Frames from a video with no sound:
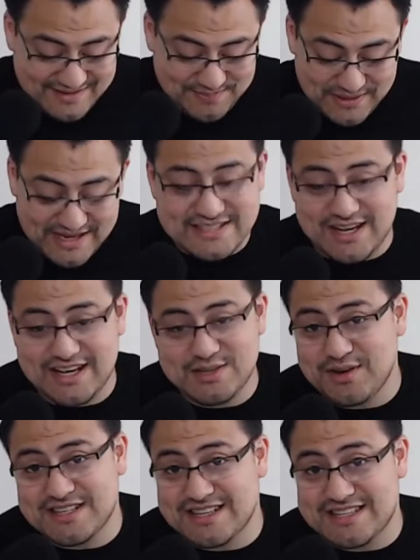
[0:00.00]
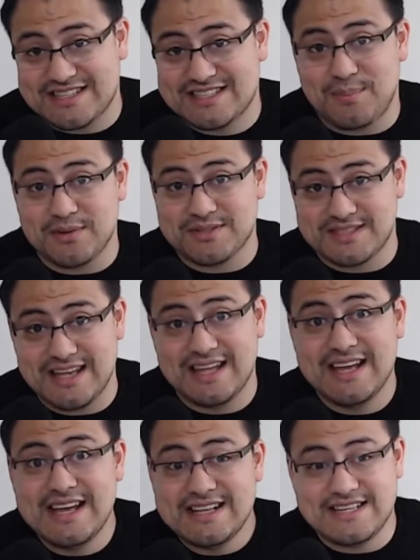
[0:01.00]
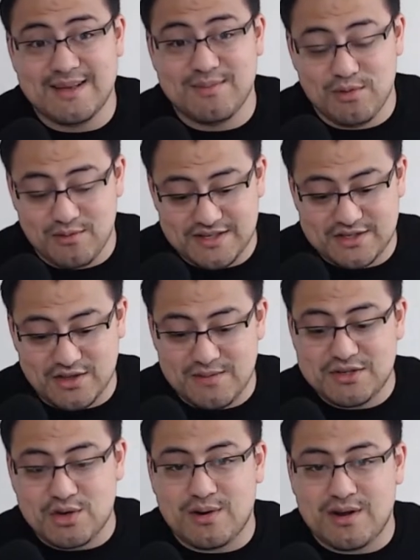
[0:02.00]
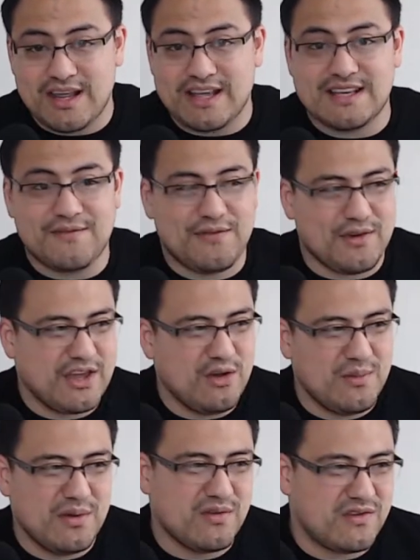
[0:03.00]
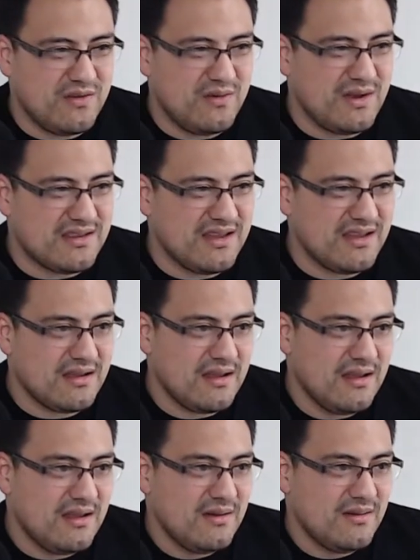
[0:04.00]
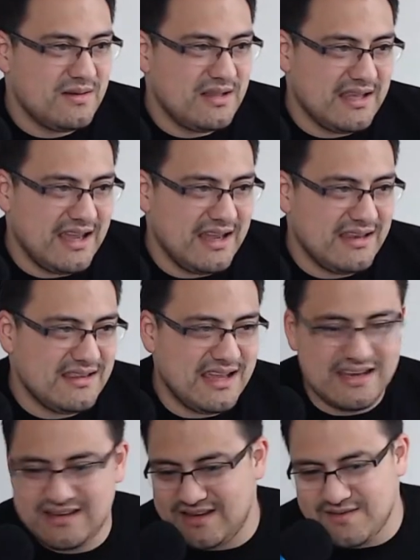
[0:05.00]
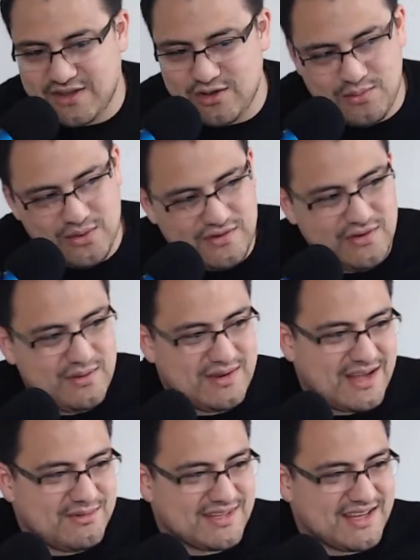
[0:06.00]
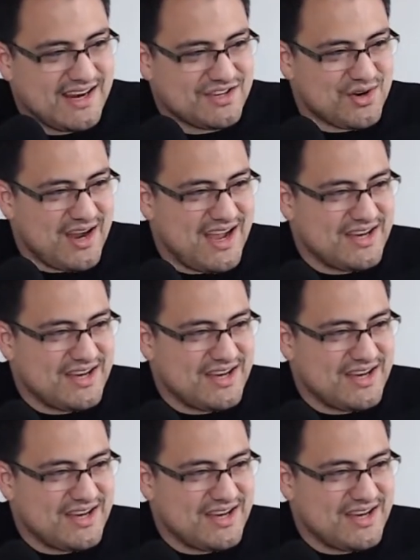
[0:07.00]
But he's only supposed to set 10 movies. So the majority except for Kill Bill 2, I think. The ending of Kill Bill 2 was kind of trash.